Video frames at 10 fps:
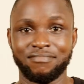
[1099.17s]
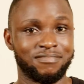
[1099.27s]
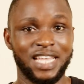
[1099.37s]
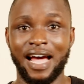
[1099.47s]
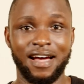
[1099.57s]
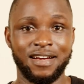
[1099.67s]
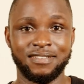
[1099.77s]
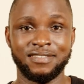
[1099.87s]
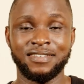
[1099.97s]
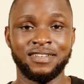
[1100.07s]
nah.
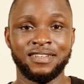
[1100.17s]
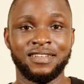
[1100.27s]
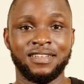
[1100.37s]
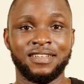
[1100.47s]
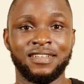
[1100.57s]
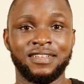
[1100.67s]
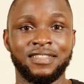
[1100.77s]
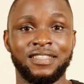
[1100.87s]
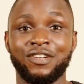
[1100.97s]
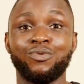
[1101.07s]

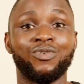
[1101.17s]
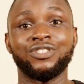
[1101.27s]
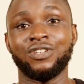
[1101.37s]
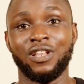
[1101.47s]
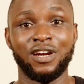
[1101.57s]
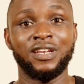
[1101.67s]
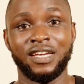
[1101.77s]
They don't want to learn